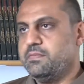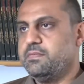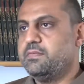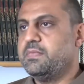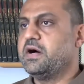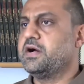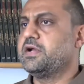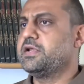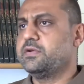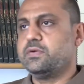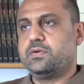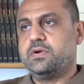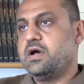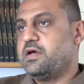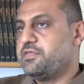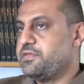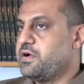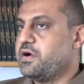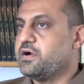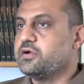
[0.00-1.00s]
mine or
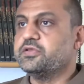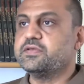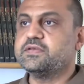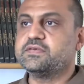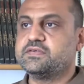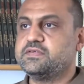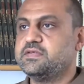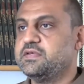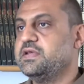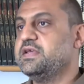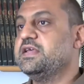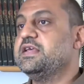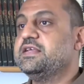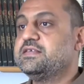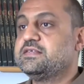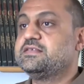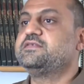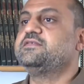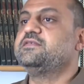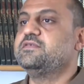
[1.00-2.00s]
other artists
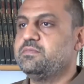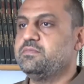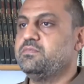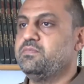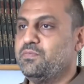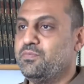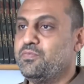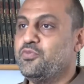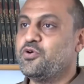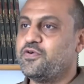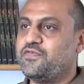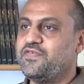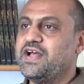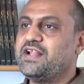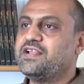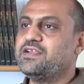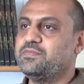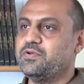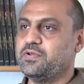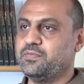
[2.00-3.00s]
is more
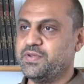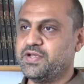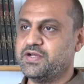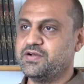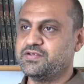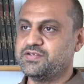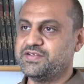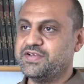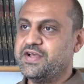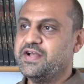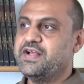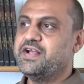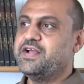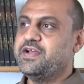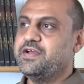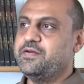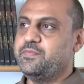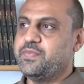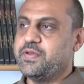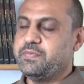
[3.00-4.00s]
valuable, because
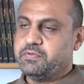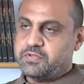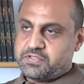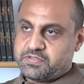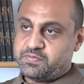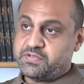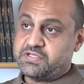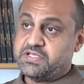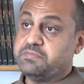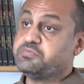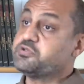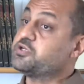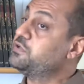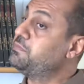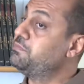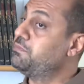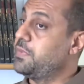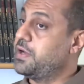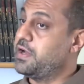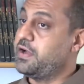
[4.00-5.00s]
people's
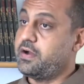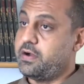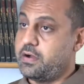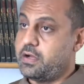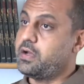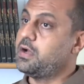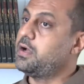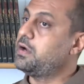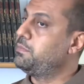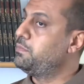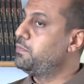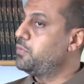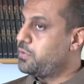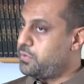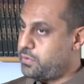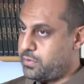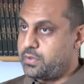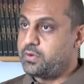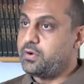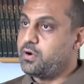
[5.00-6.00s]
perception are
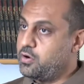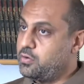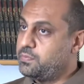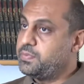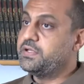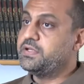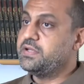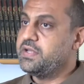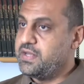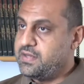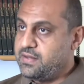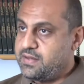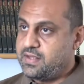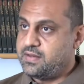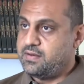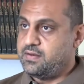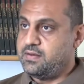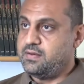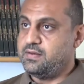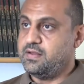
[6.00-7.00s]
more open
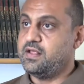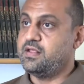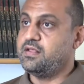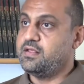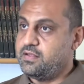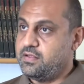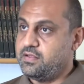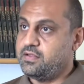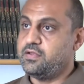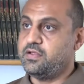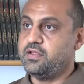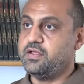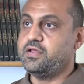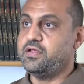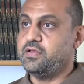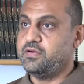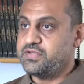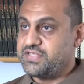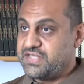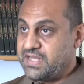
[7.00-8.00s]
and
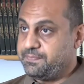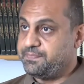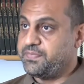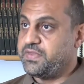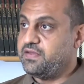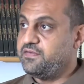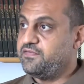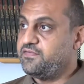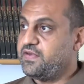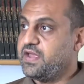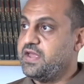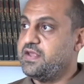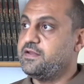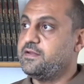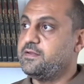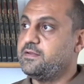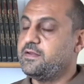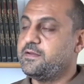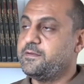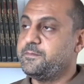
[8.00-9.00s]
receptive.
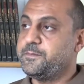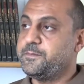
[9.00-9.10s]
And